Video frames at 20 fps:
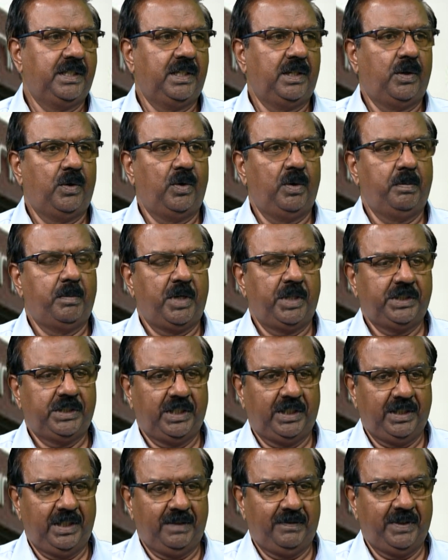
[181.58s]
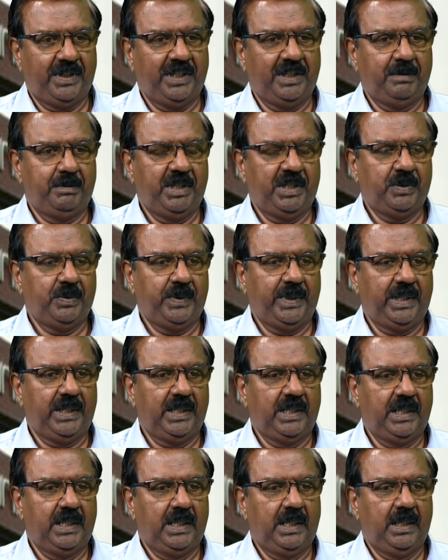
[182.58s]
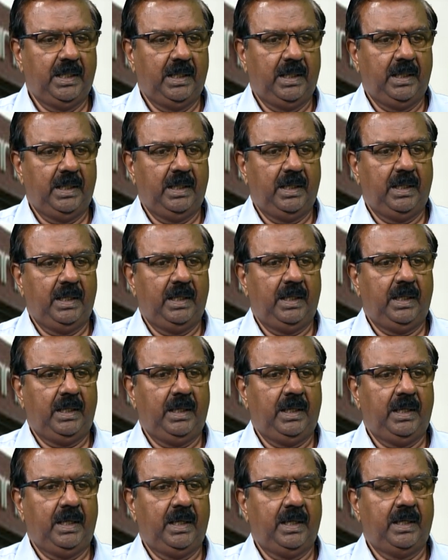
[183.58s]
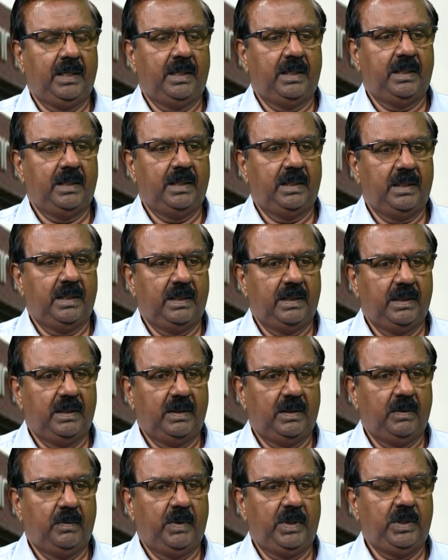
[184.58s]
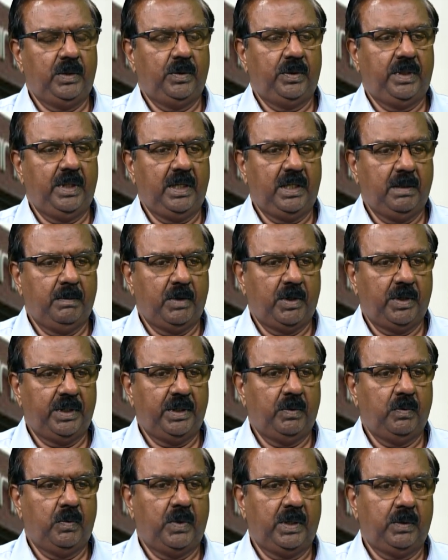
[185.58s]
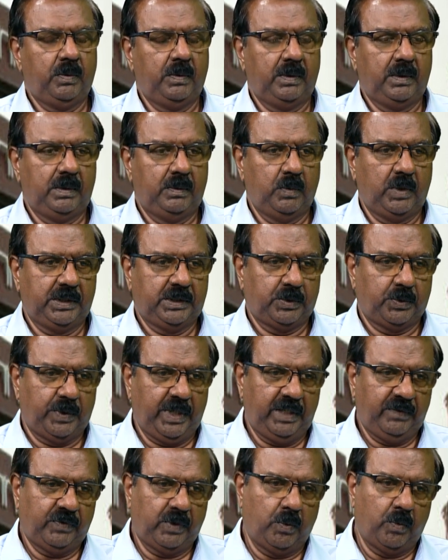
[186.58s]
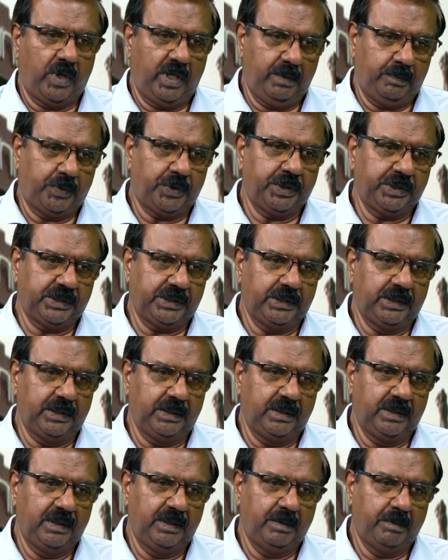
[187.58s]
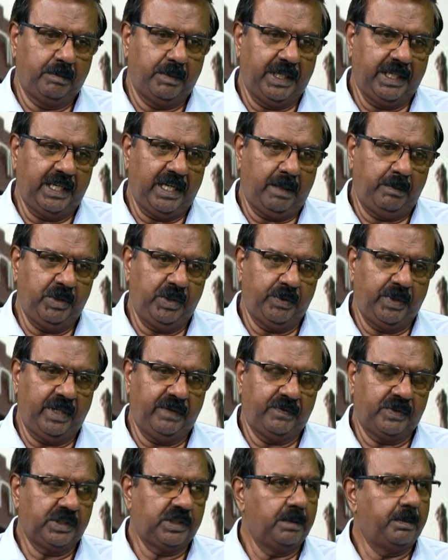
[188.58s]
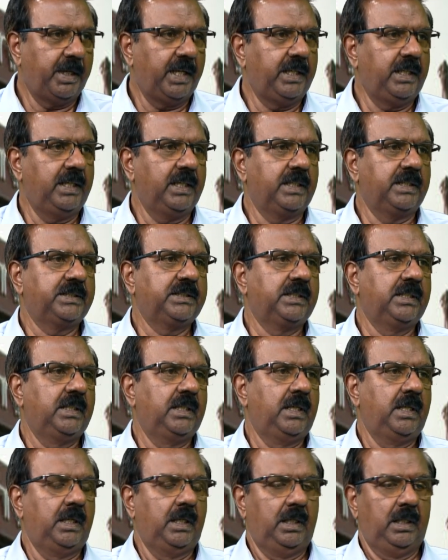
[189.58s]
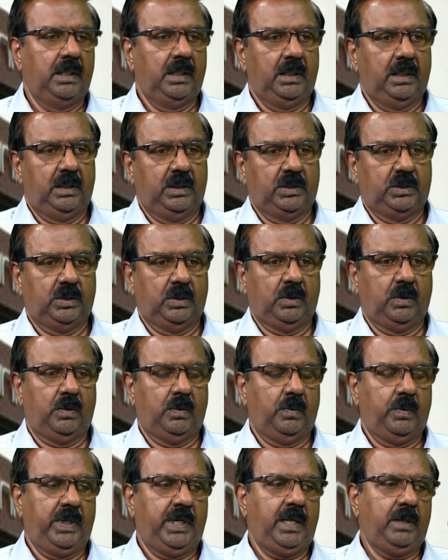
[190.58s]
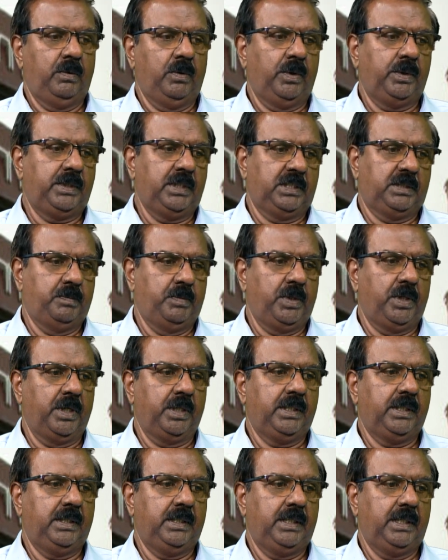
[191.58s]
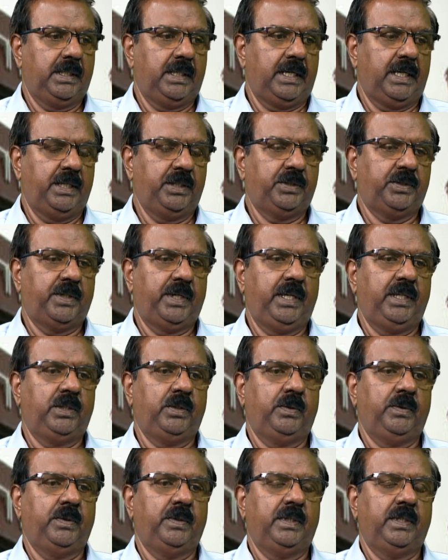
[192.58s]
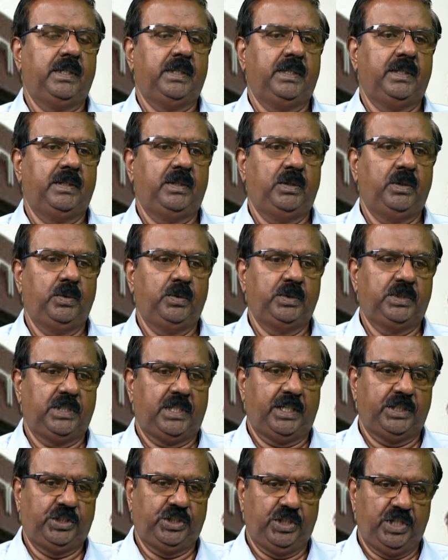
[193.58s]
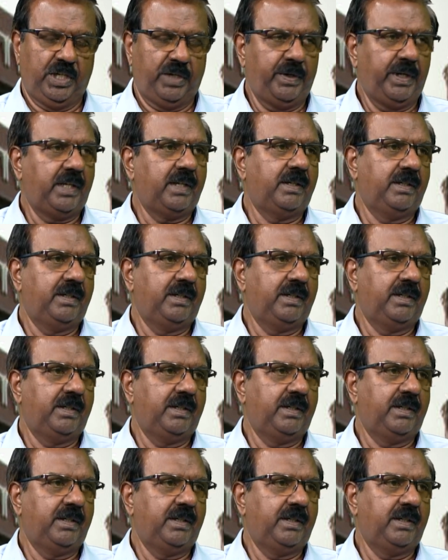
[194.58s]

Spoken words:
a whole bunch of everything in between. And when you think about it, what's right for one person might not be right for somebody else. So when I wrote this book, I tried to do a generic,